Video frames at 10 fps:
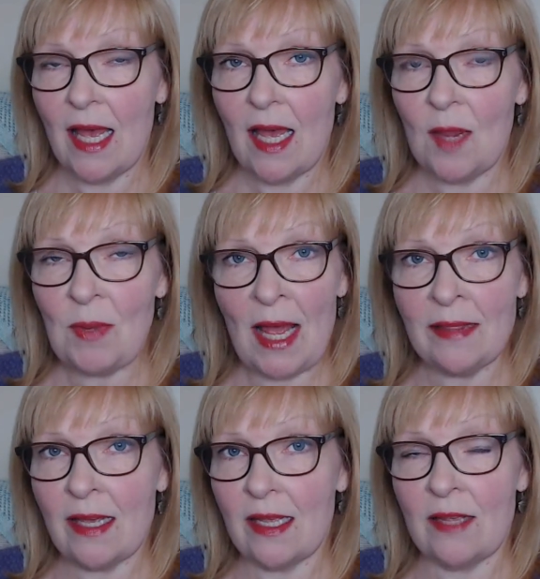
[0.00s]
I plan
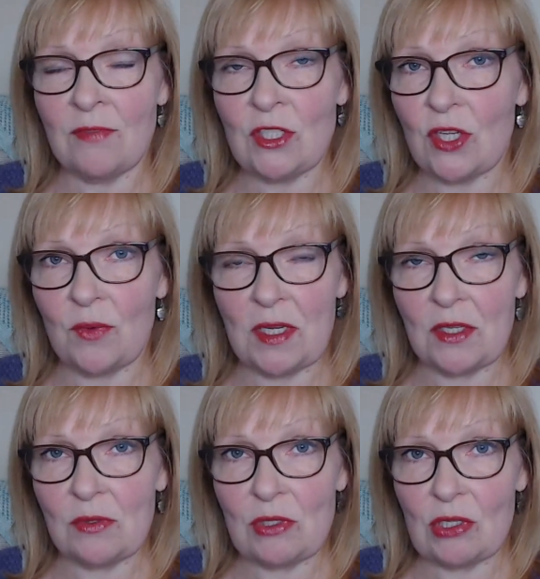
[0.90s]
that every show I go
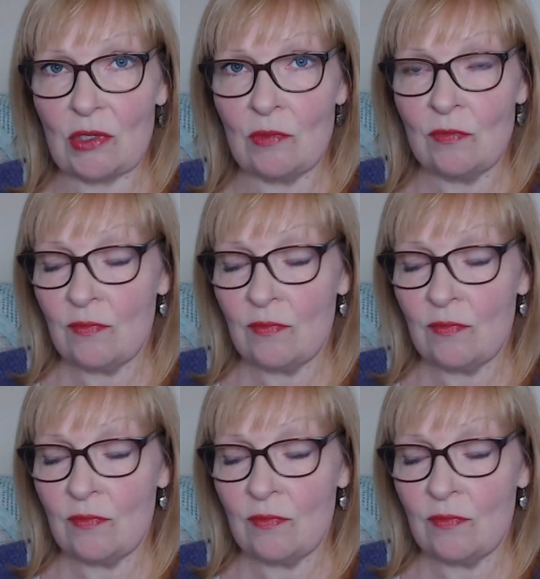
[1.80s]
to.